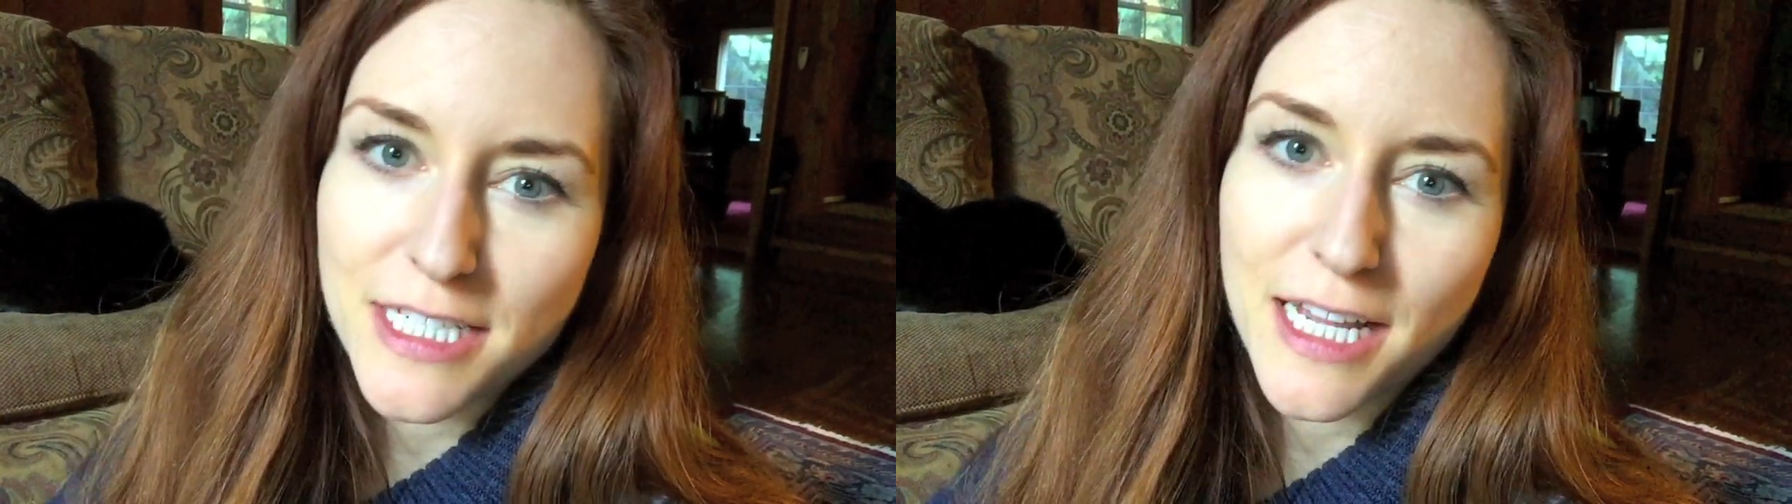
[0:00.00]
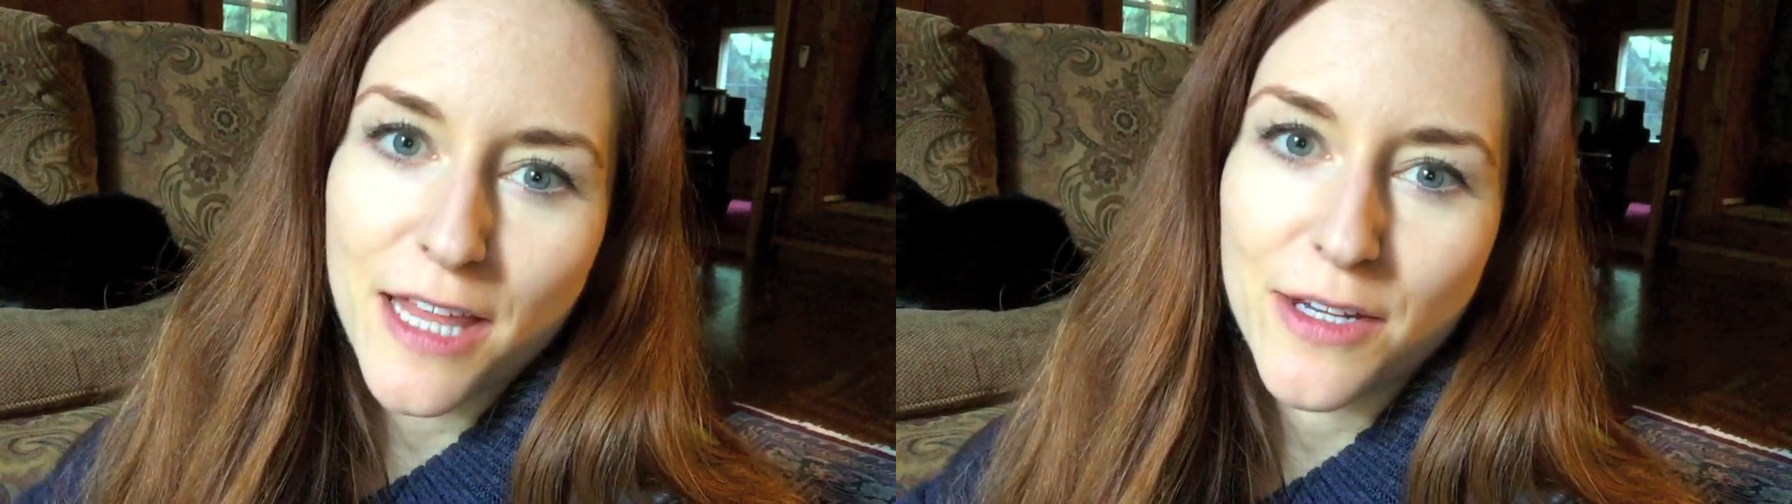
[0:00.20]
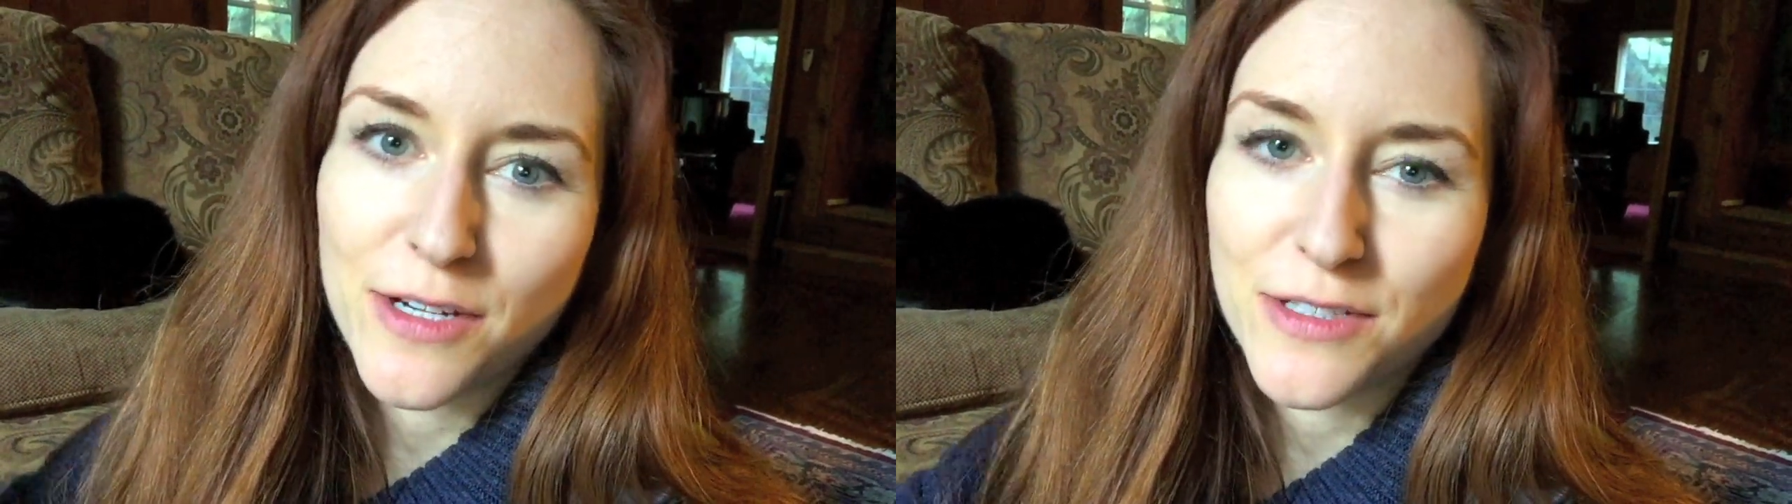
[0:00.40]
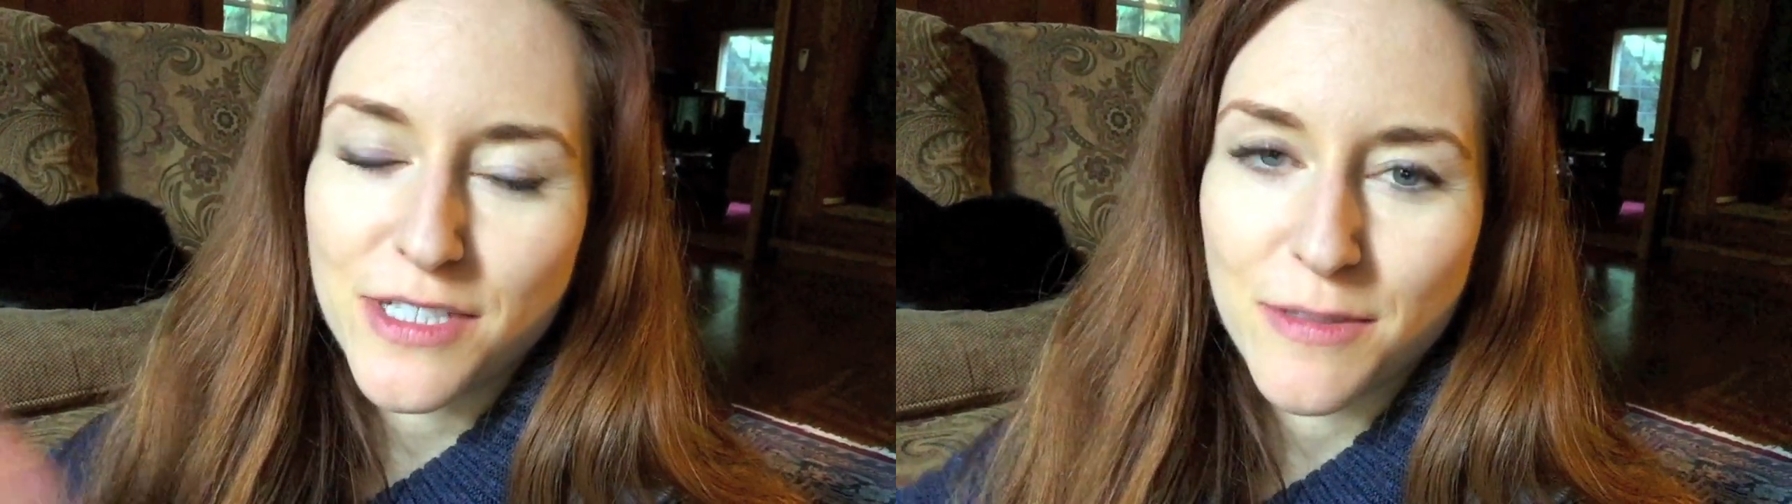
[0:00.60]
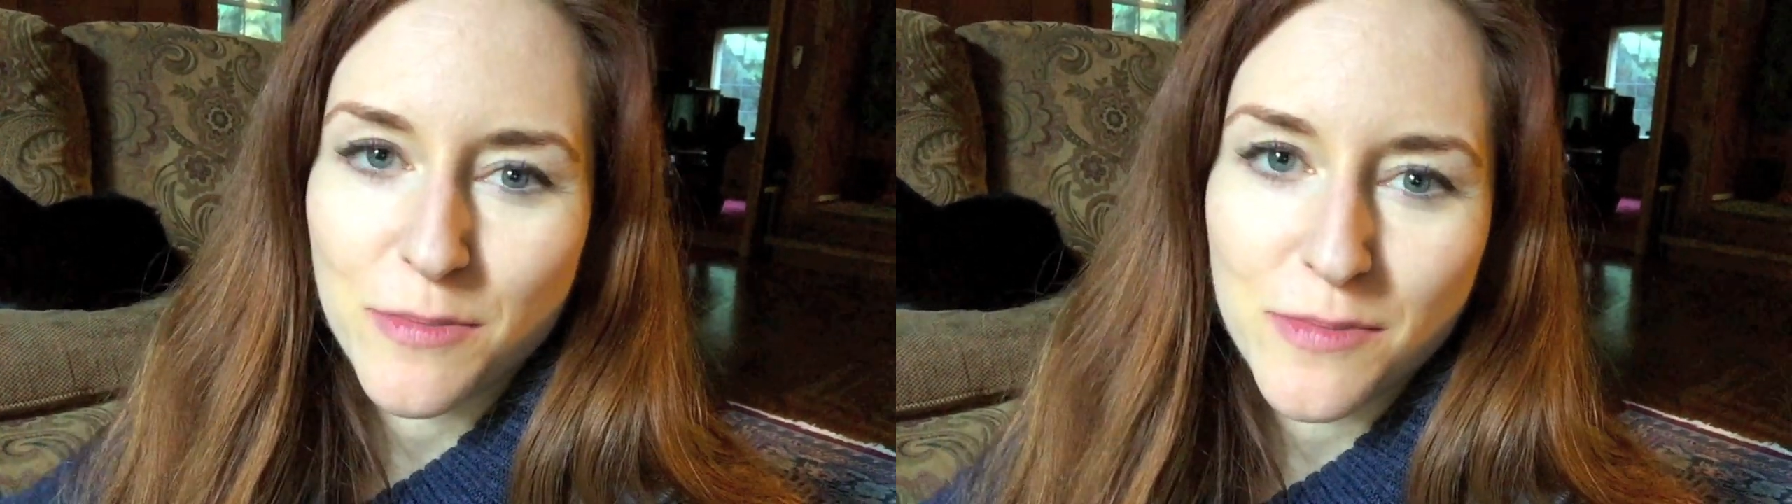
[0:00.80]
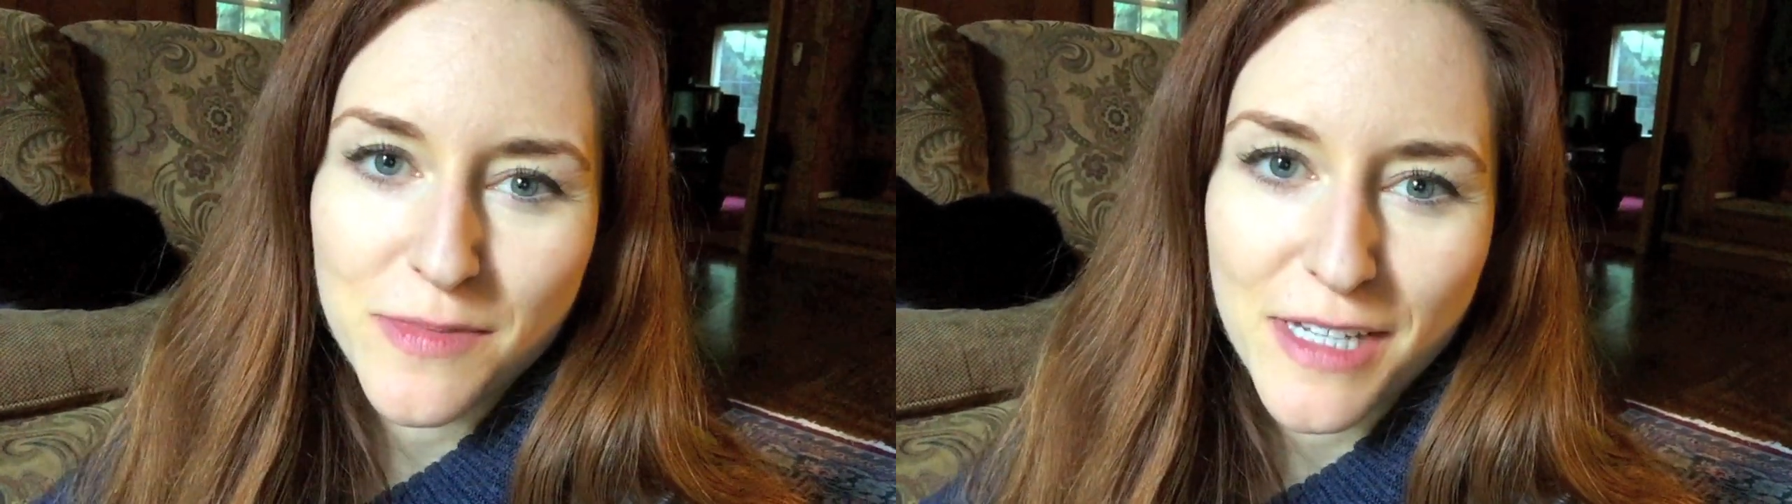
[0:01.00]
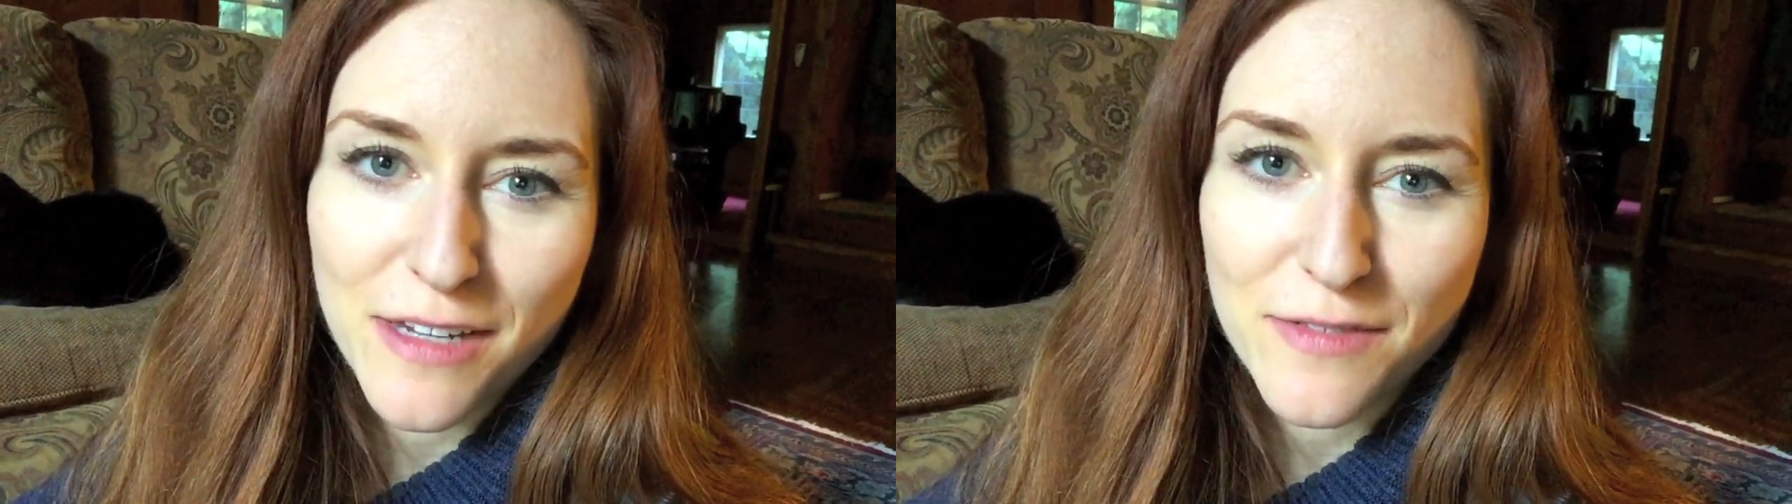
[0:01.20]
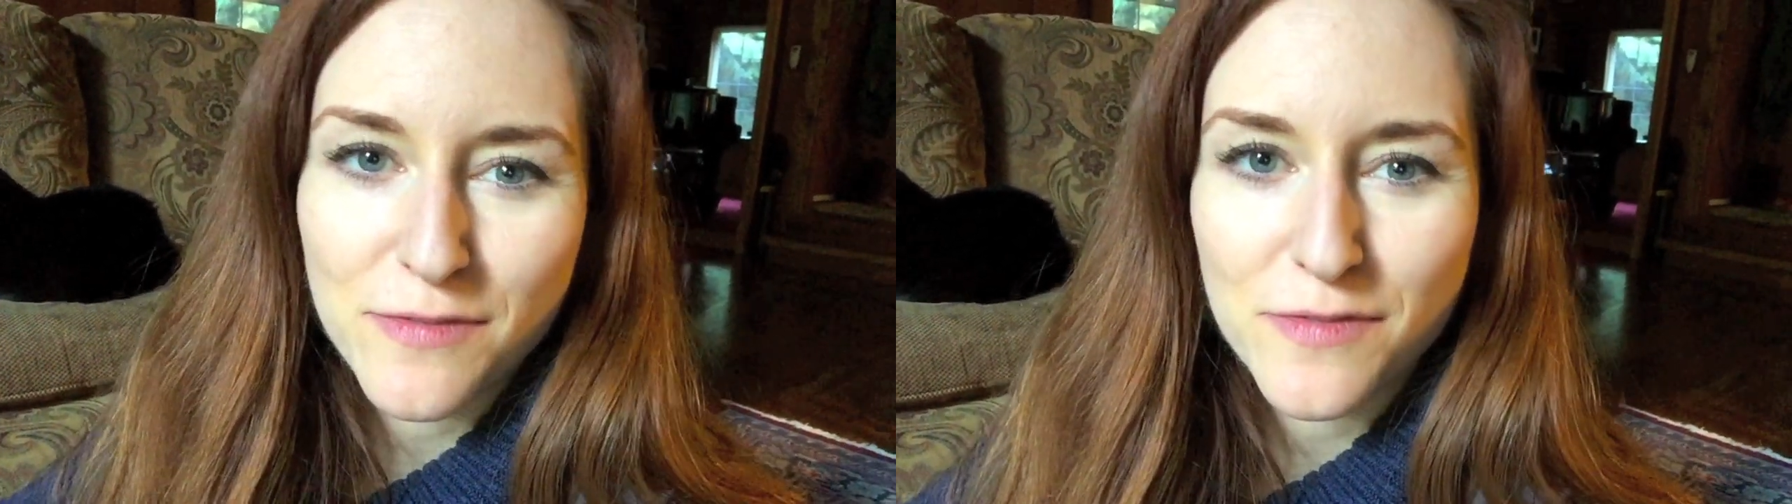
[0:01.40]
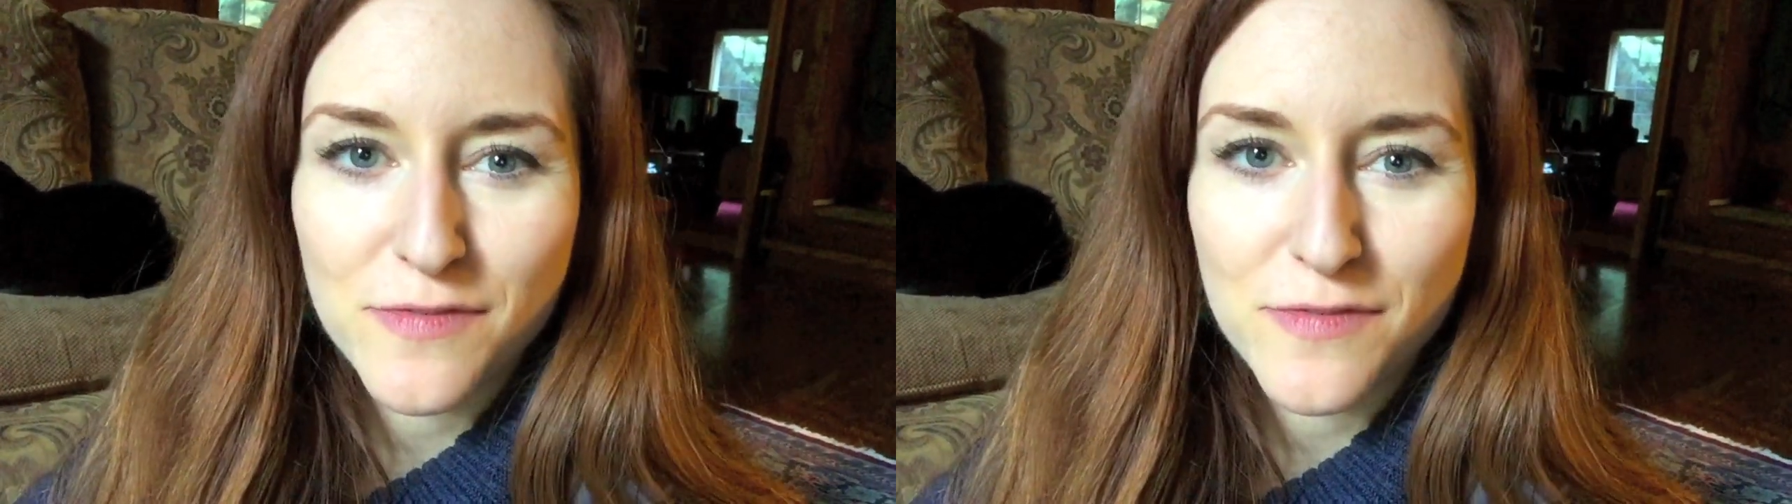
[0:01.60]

together to get